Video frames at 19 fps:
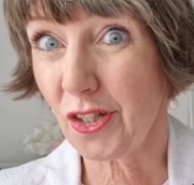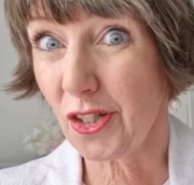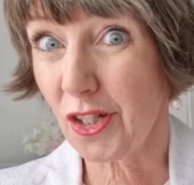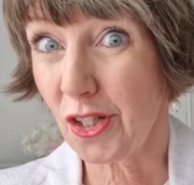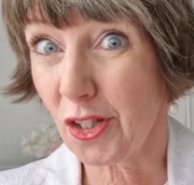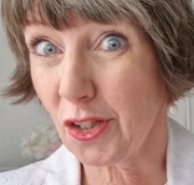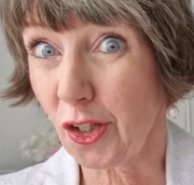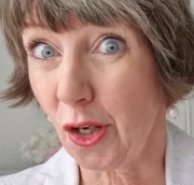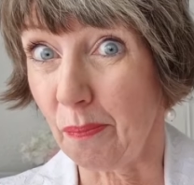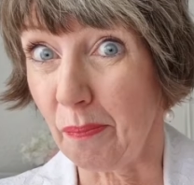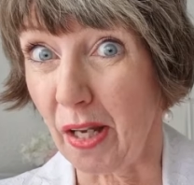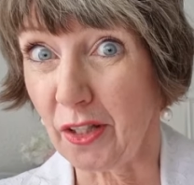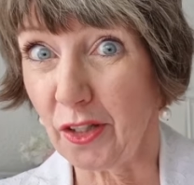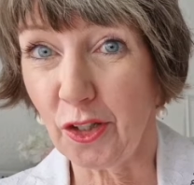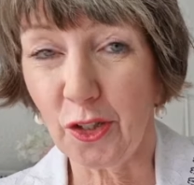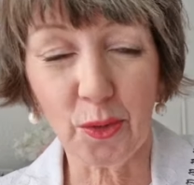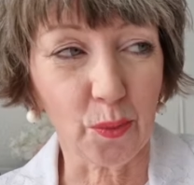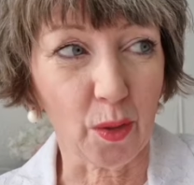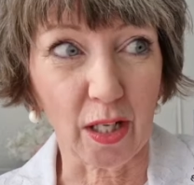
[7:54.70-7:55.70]
Just got my
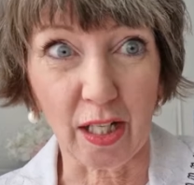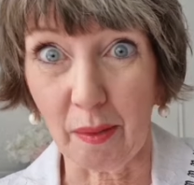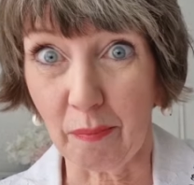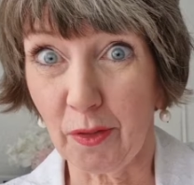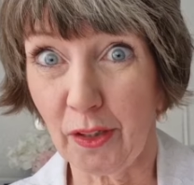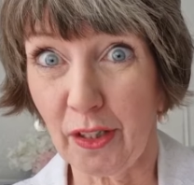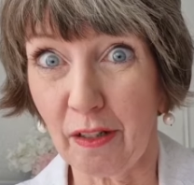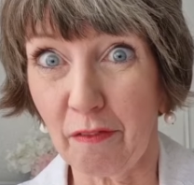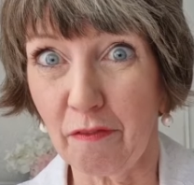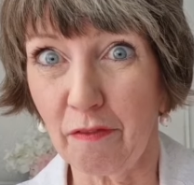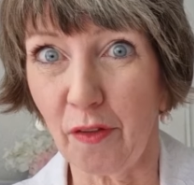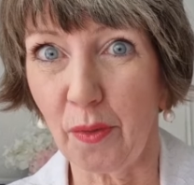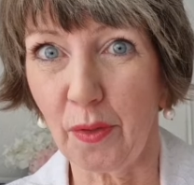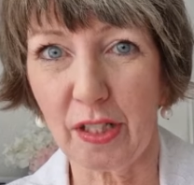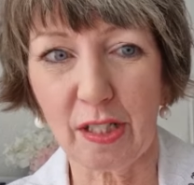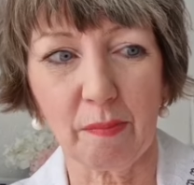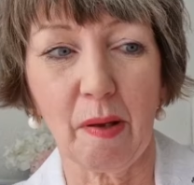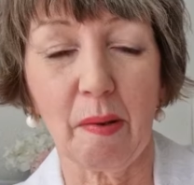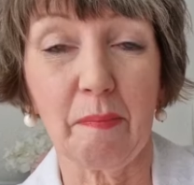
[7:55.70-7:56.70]
new one. I'm looking
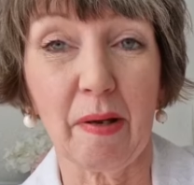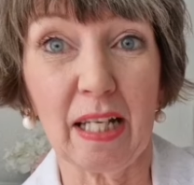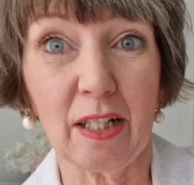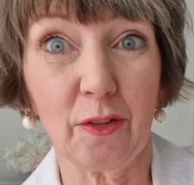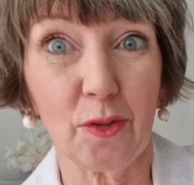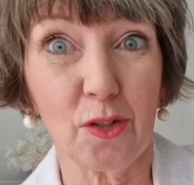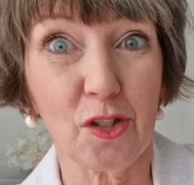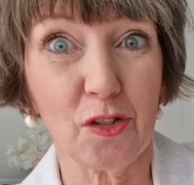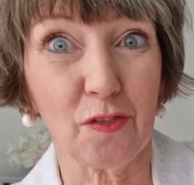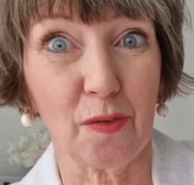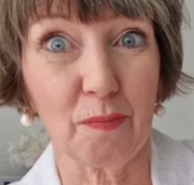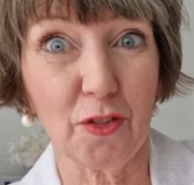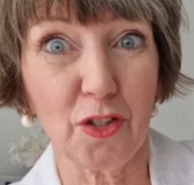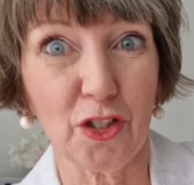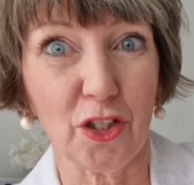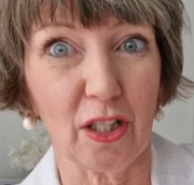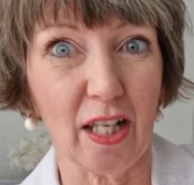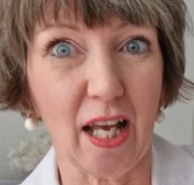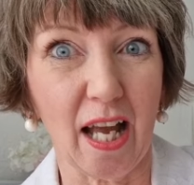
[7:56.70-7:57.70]
forward to it. Mine goes from
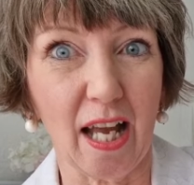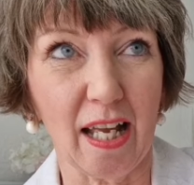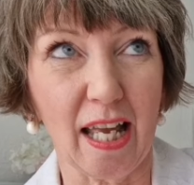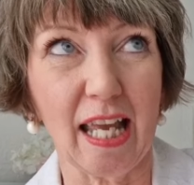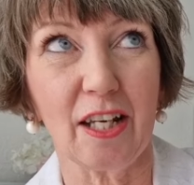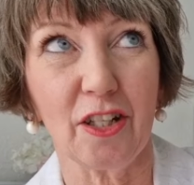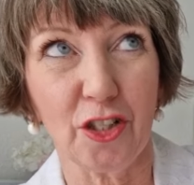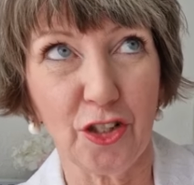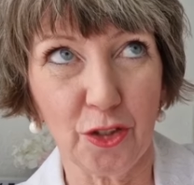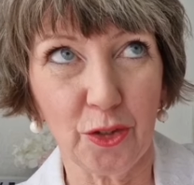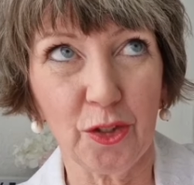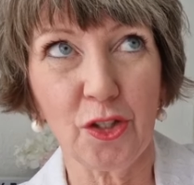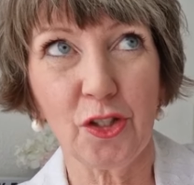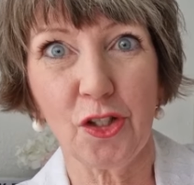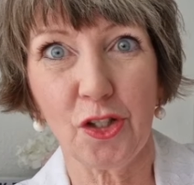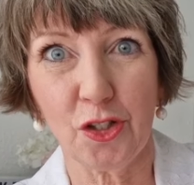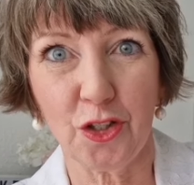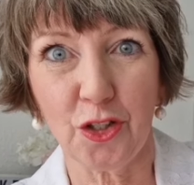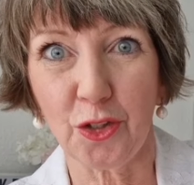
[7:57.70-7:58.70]

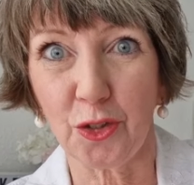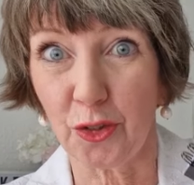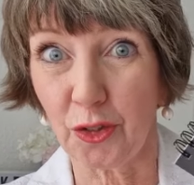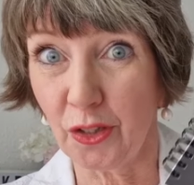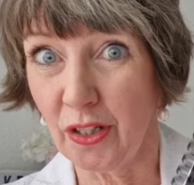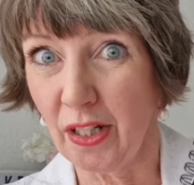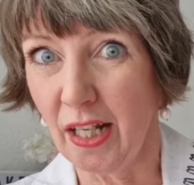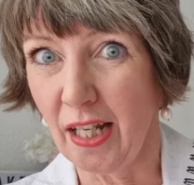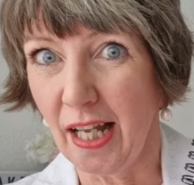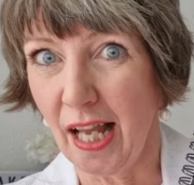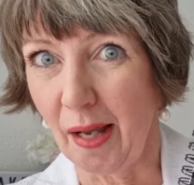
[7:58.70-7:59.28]
June to June.